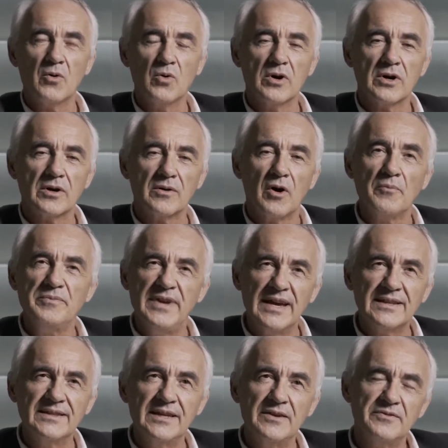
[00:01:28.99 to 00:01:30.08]
Our
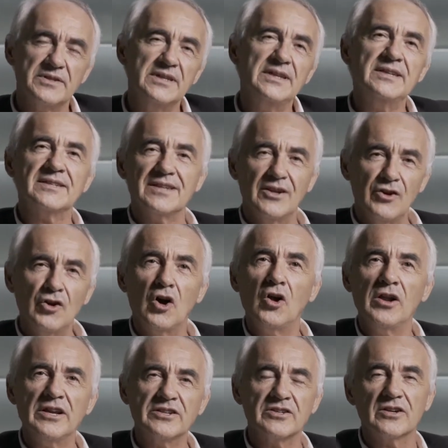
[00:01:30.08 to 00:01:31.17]
objectives is
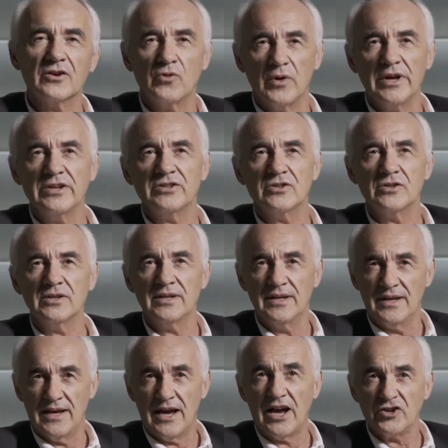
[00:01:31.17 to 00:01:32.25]
knowledge creation
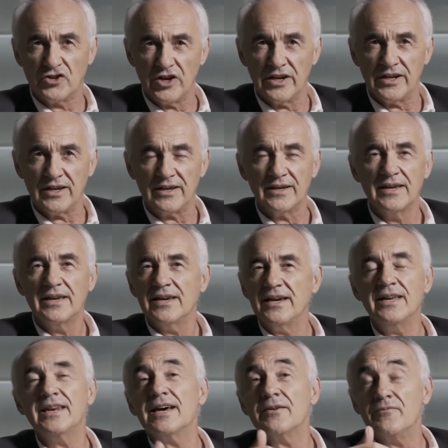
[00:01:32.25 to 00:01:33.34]
and sharing
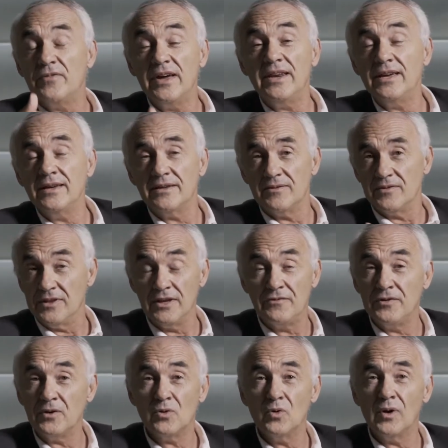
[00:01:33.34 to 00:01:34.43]
in a very
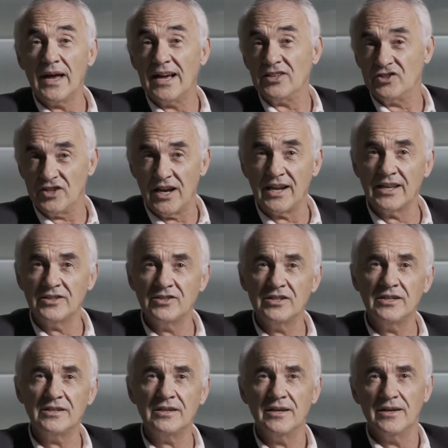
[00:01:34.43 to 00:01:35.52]
difficult and
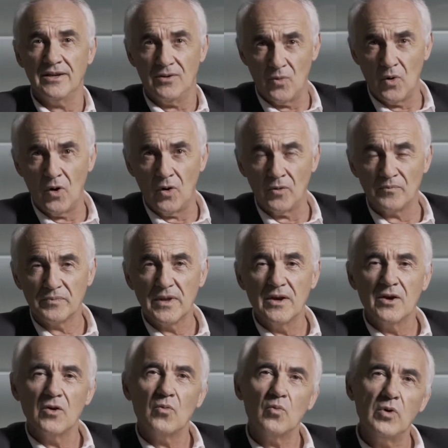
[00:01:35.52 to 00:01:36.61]
challenging world.
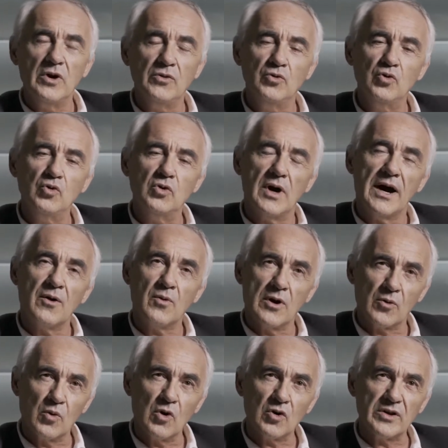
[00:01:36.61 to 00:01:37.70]
We do
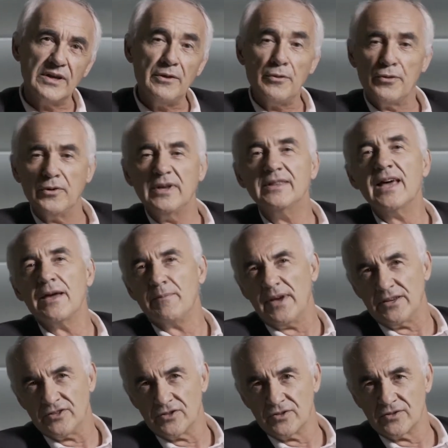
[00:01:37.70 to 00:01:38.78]
our work in three
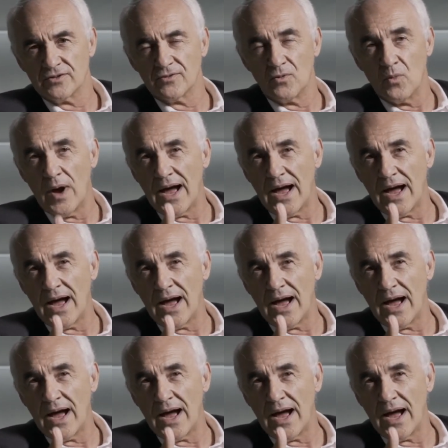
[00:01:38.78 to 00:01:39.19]
dimensions.